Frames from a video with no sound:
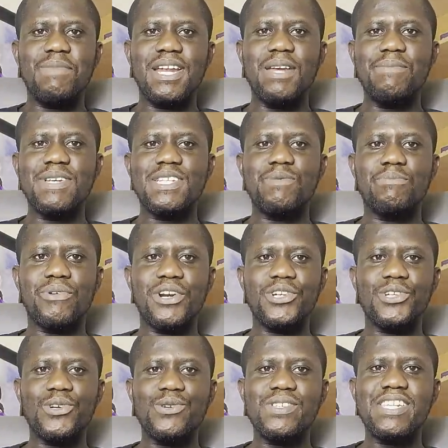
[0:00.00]
name is
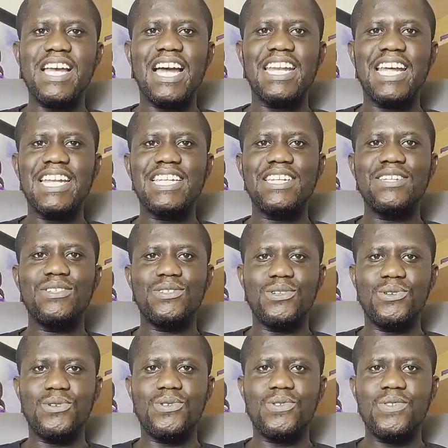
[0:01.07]
Precious Adade
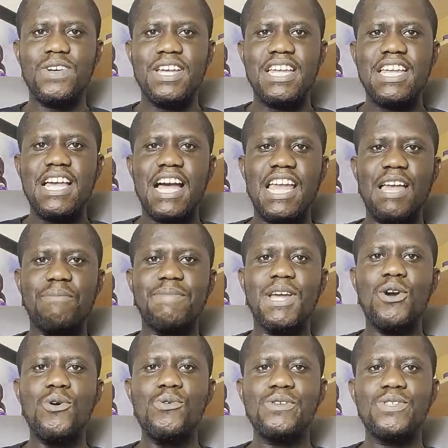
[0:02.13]
Diodu. I am
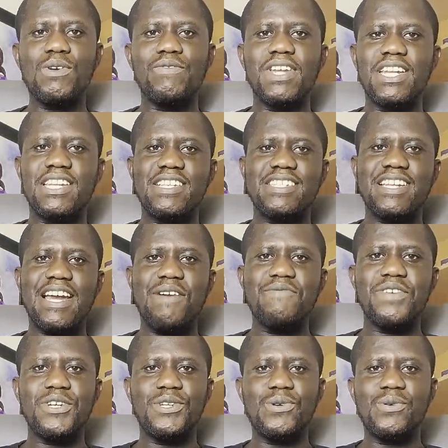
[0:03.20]
the host of the
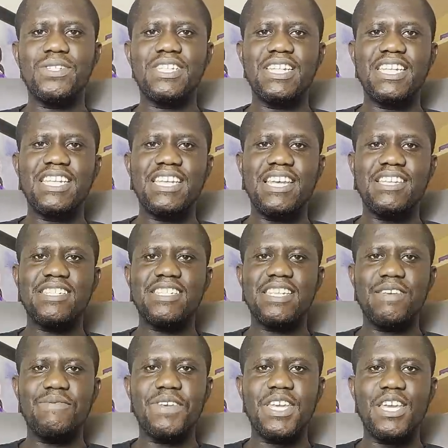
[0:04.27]
Discovery Show TDS
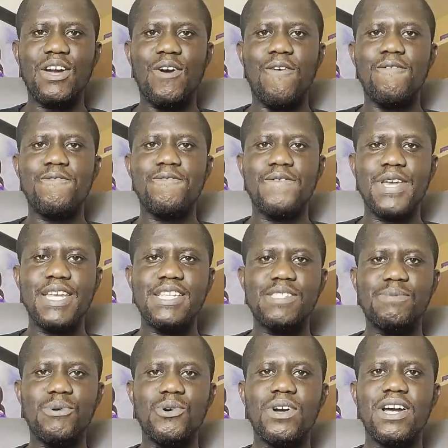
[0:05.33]
TV on
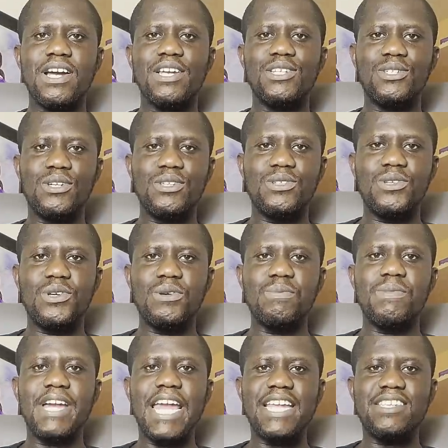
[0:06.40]
Facebook,
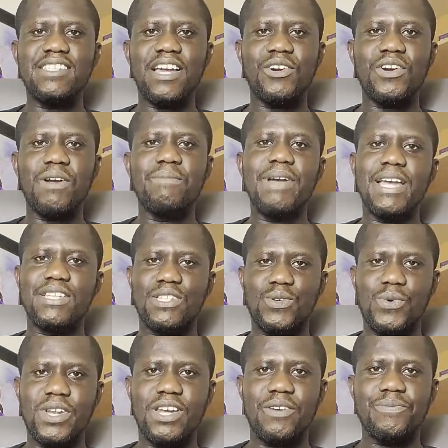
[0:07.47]
YouTube, Instagram, and
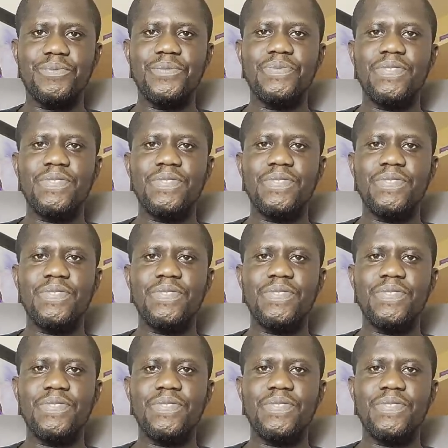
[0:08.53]
Twitter.